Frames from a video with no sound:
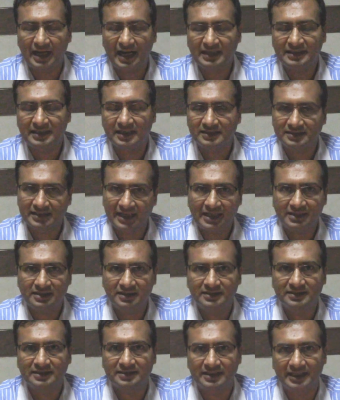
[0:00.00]
at
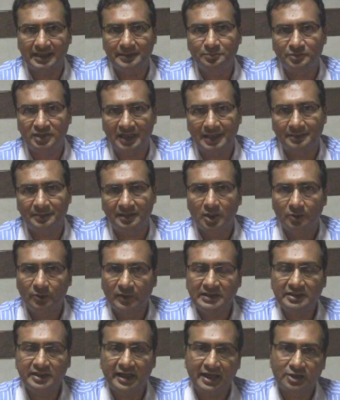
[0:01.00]
exactly the same timing
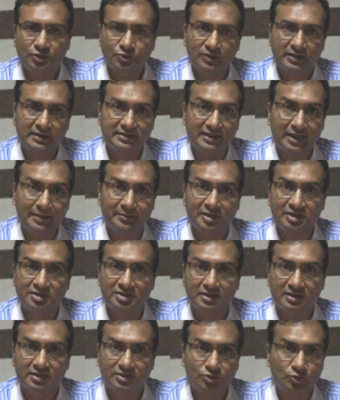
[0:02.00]
when the actual
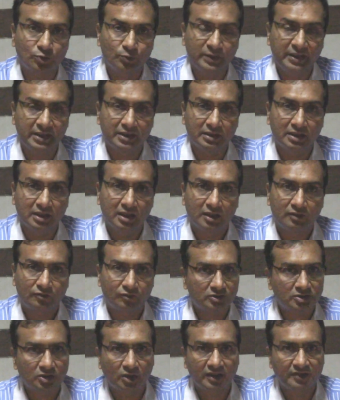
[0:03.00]
examination is to be.
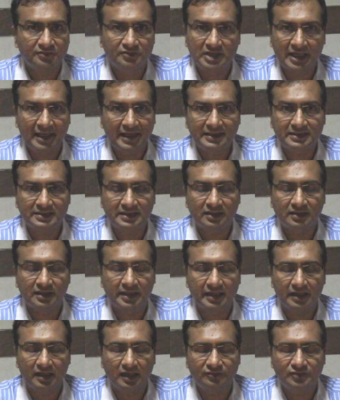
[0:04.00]
So, if
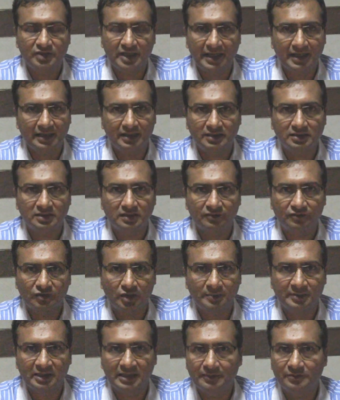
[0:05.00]
JEE is
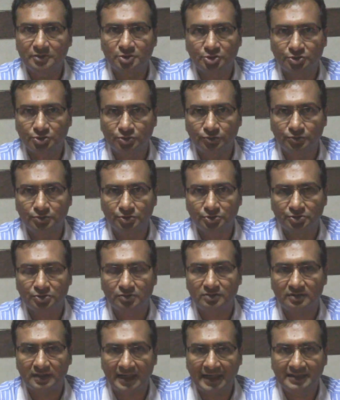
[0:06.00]
from 11 to 2, you
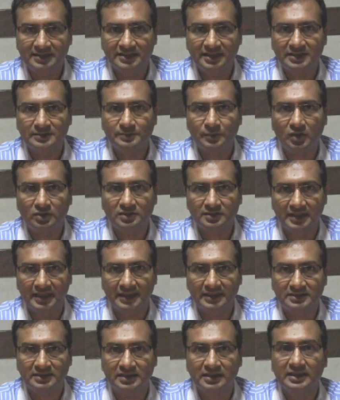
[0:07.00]
should write these mock
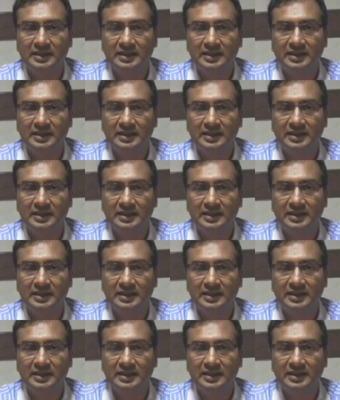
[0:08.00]
tests.